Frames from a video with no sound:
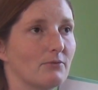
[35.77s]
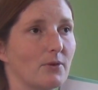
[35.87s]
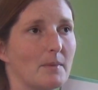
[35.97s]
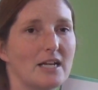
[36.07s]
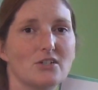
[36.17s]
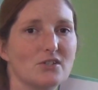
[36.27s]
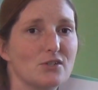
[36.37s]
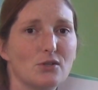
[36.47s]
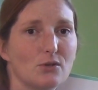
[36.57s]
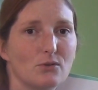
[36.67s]
from
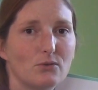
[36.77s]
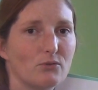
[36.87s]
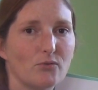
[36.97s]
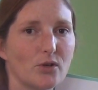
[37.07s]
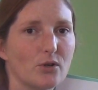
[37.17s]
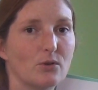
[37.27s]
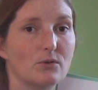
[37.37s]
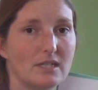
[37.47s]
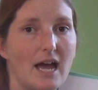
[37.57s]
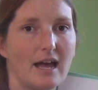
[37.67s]
ages 2 through
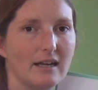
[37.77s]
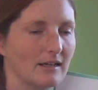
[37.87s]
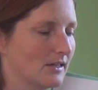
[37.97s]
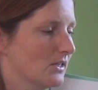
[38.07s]
10,